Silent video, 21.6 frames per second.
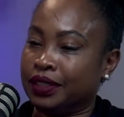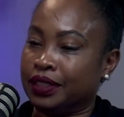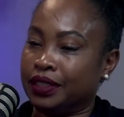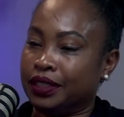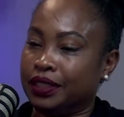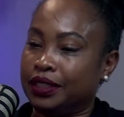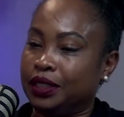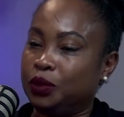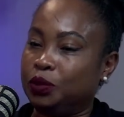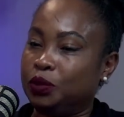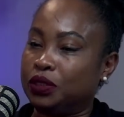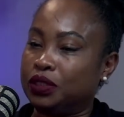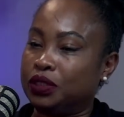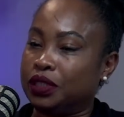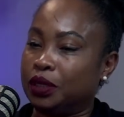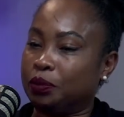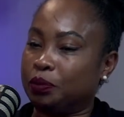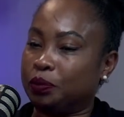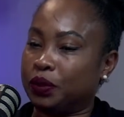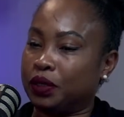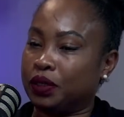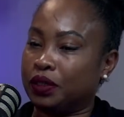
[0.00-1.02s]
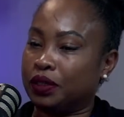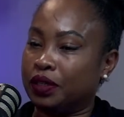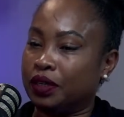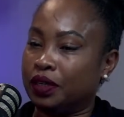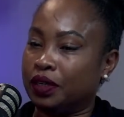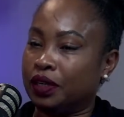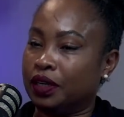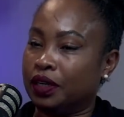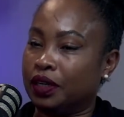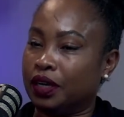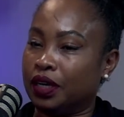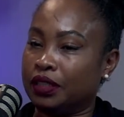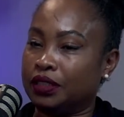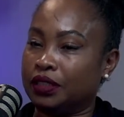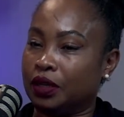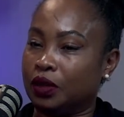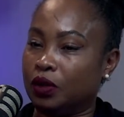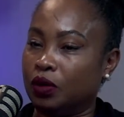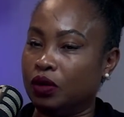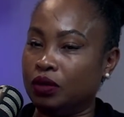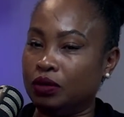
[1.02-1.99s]
she was limping, and I said,
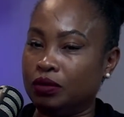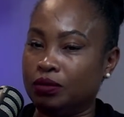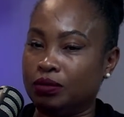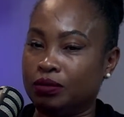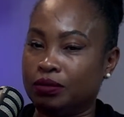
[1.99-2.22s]
oh.